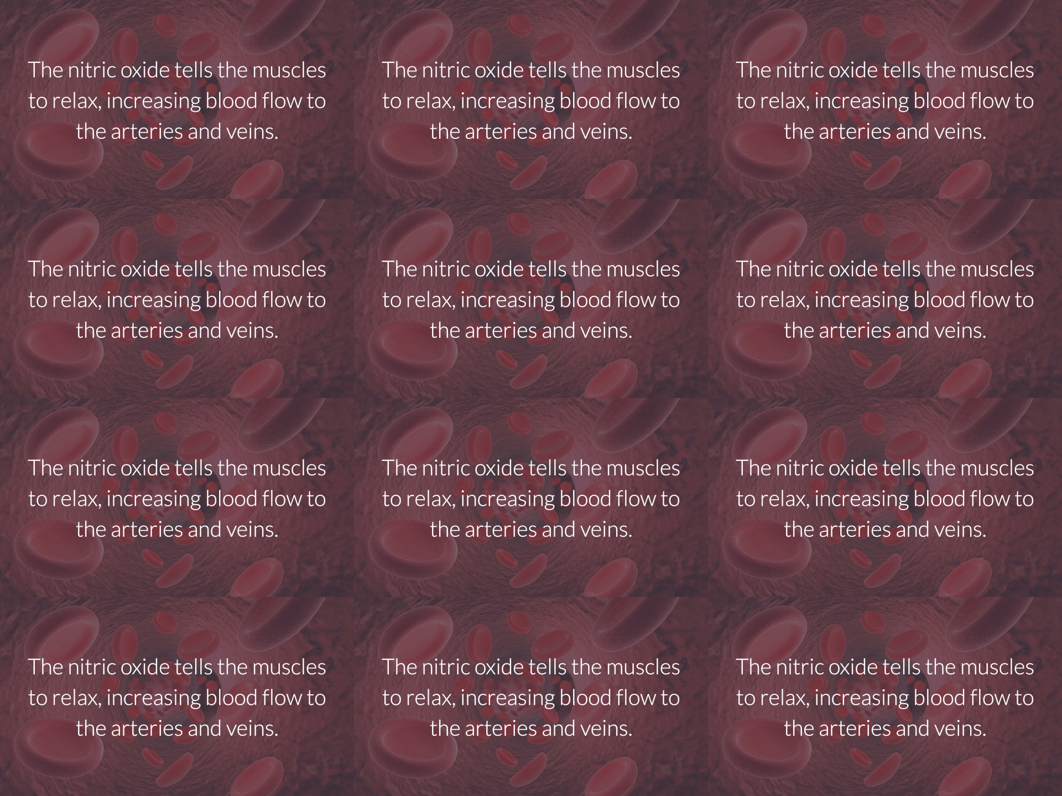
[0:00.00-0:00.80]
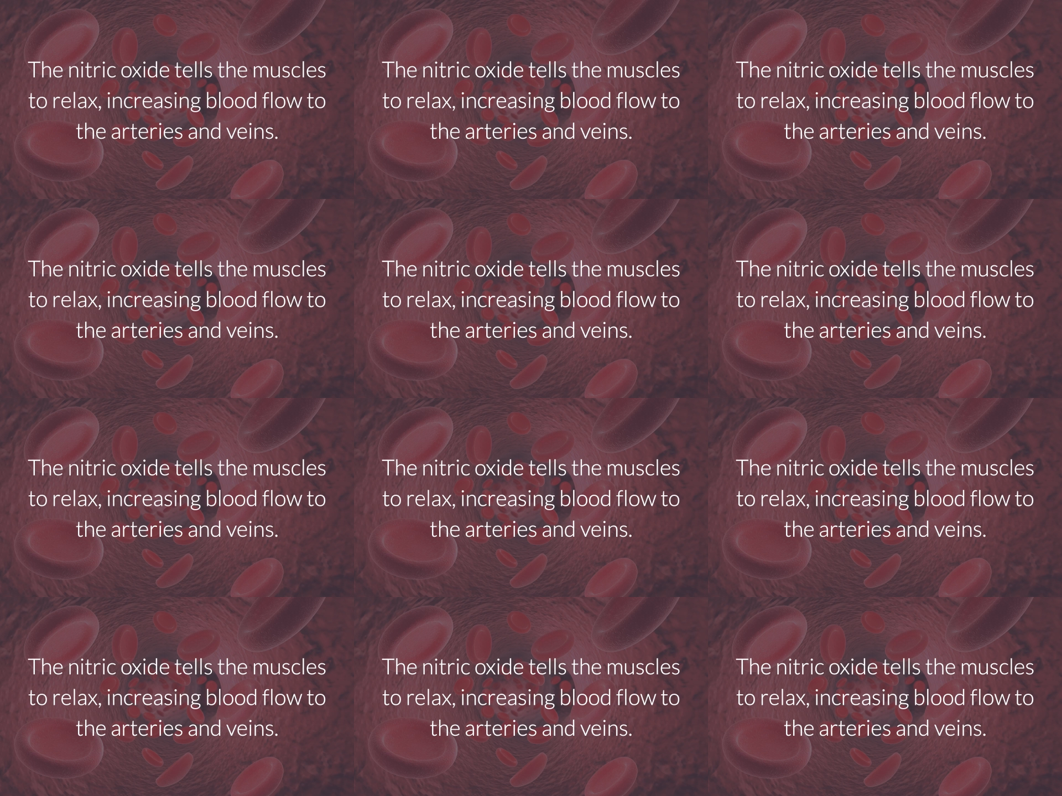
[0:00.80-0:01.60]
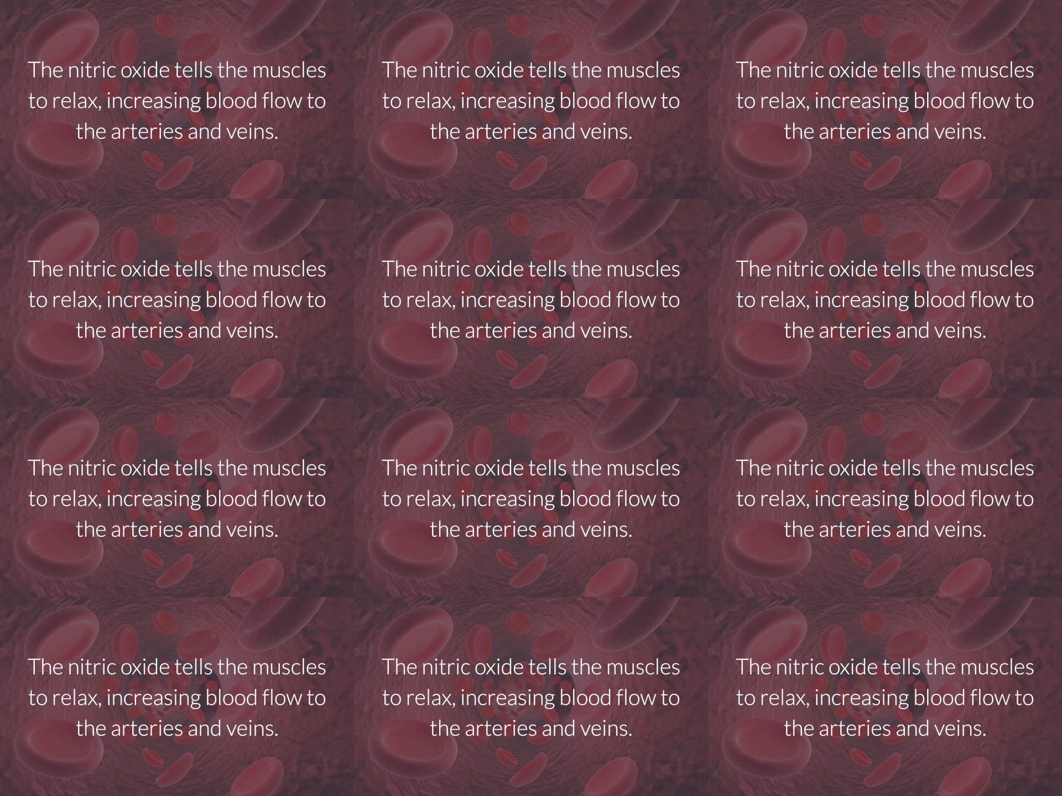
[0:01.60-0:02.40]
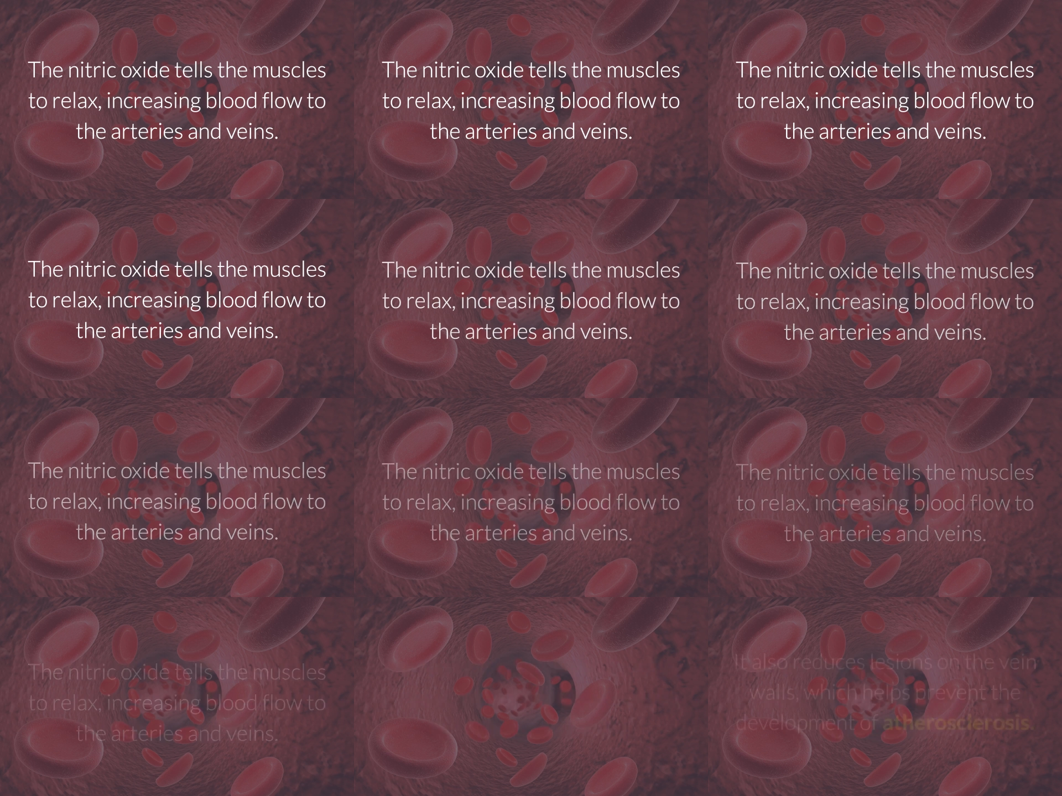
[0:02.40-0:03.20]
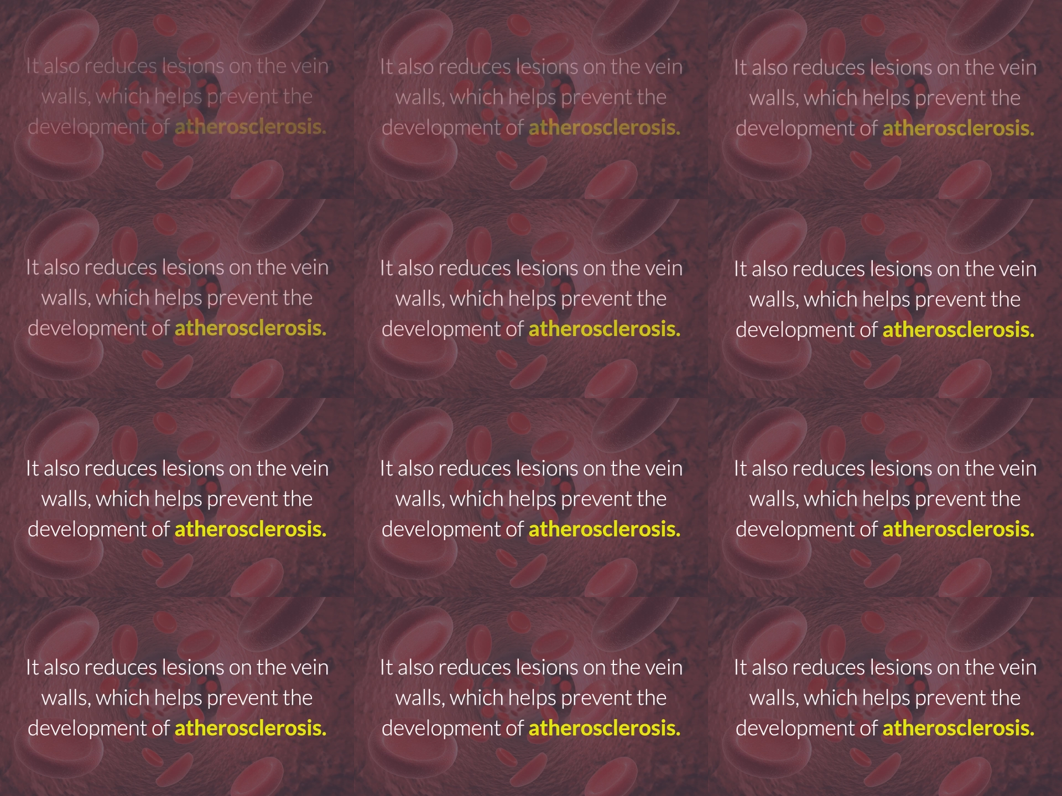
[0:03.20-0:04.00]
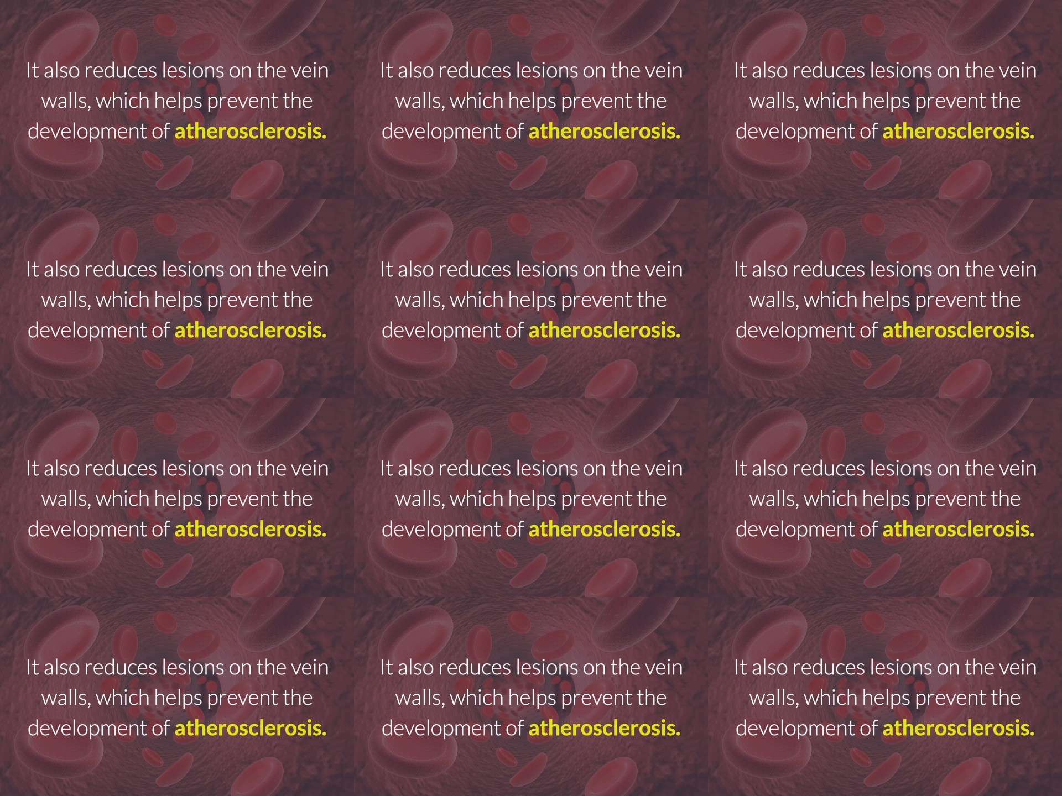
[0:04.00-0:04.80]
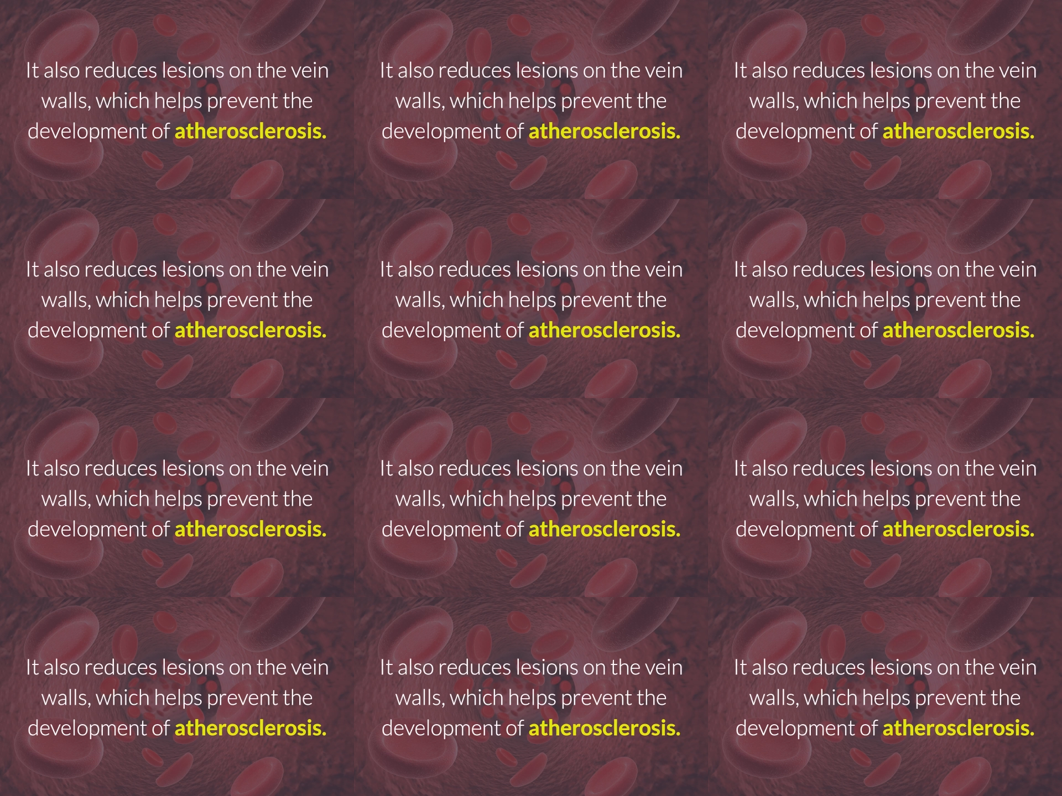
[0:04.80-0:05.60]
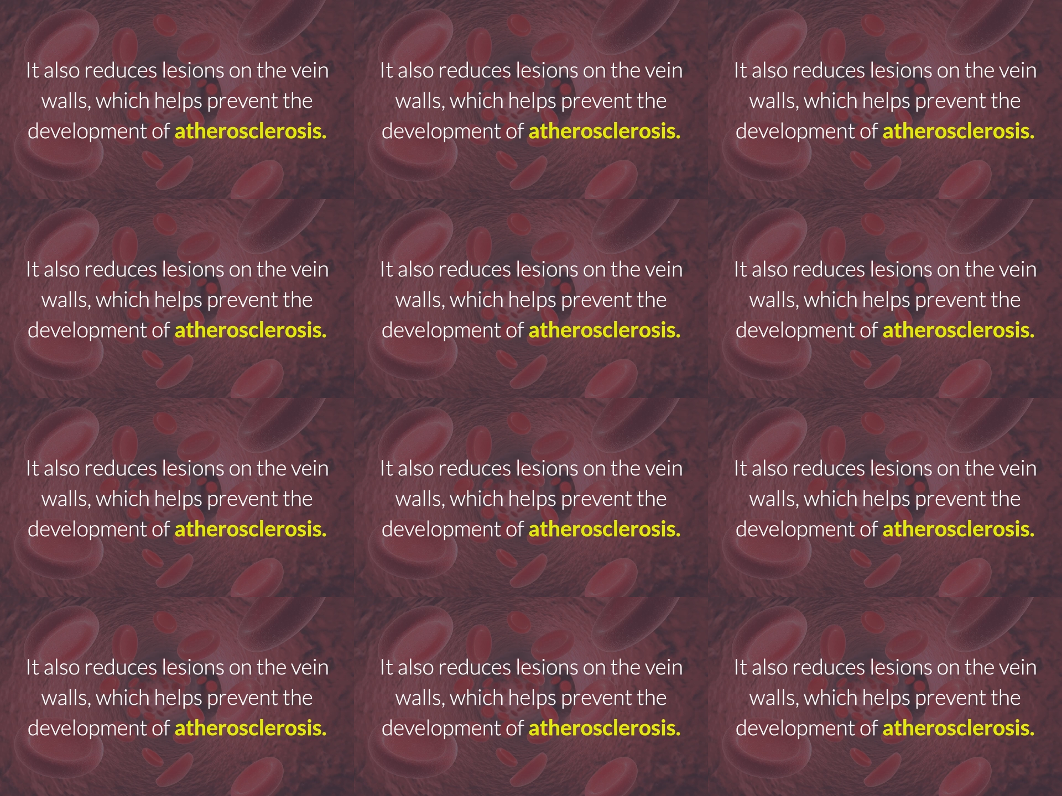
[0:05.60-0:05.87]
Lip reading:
No face is visible, so there are no lips to read.